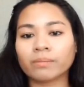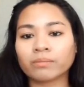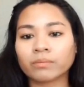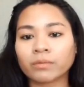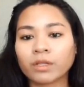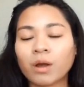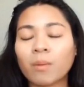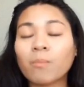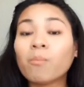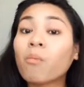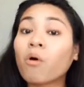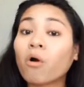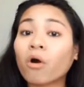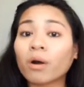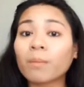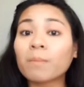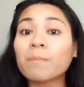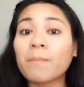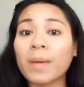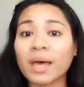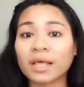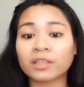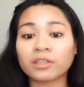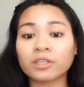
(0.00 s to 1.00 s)
more
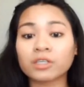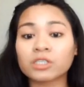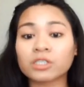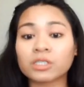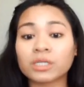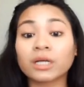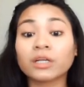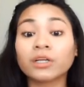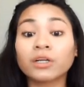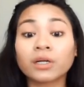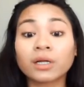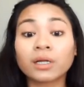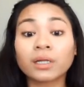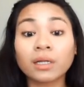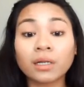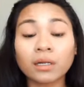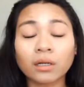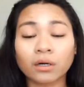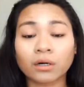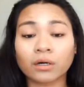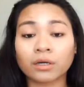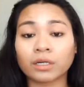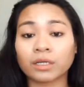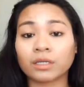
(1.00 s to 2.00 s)
methods that you're gonna
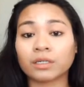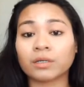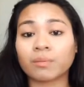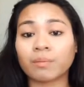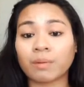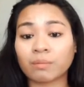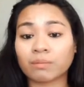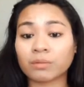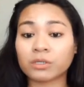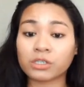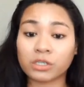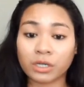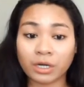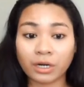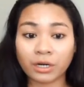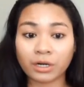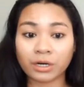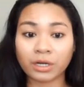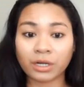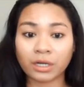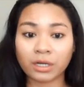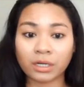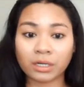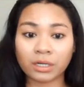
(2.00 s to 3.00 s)
learn in the members
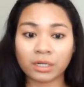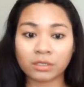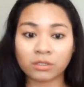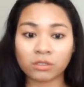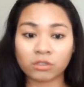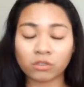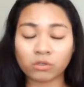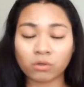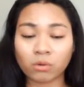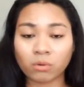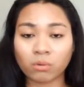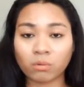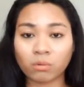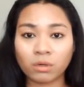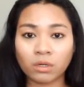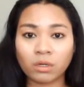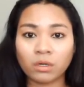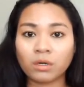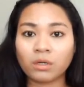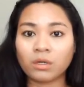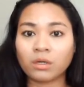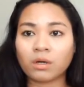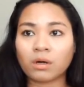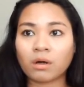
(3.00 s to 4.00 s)
area. And so
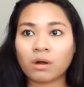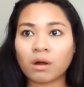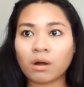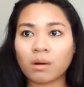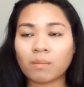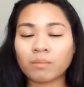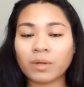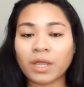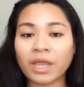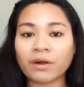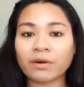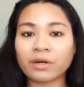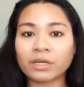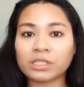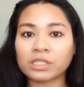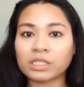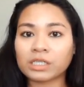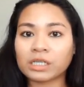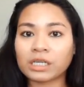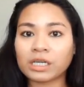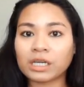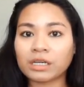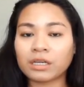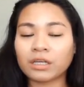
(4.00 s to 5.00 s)

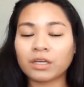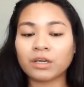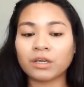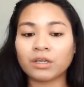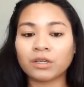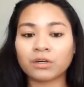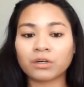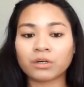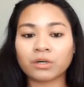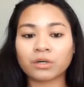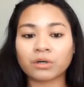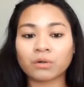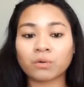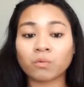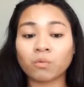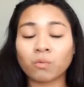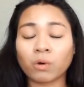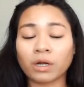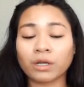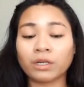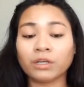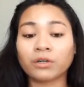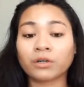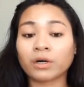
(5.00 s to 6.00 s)
guaranteed,
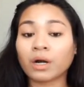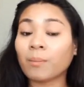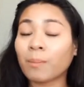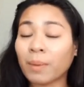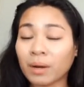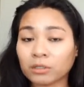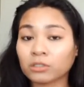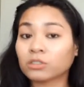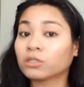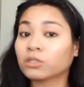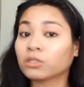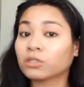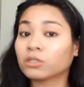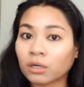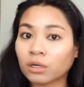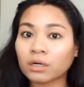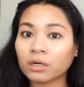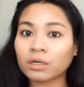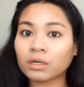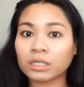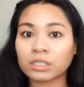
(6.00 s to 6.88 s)
what you're about to learn is